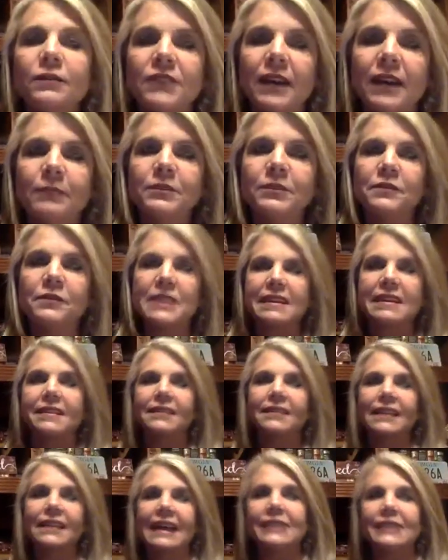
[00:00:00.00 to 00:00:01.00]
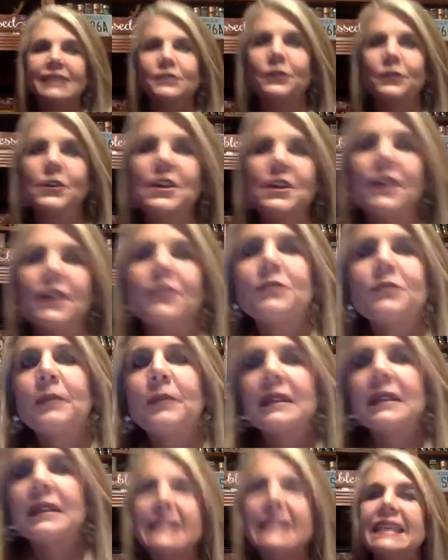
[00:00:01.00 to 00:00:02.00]
Optavia the last few years,
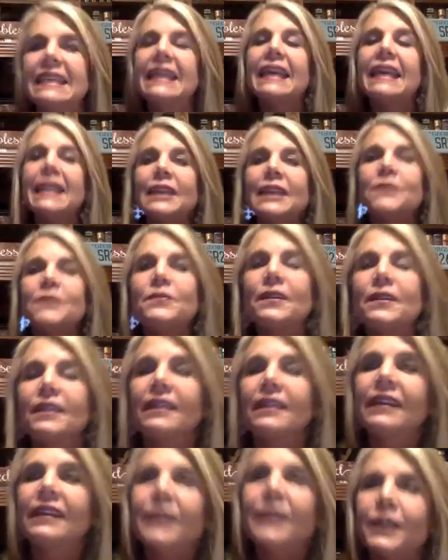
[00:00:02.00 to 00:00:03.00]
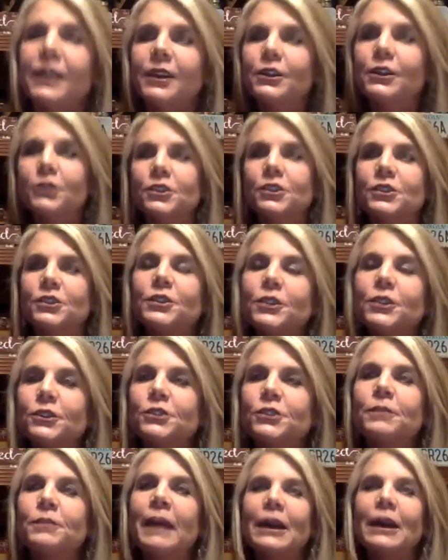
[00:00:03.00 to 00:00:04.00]
but to get your
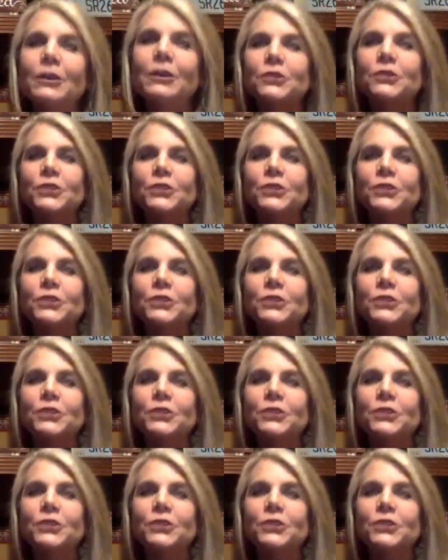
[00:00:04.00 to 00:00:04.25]
spouse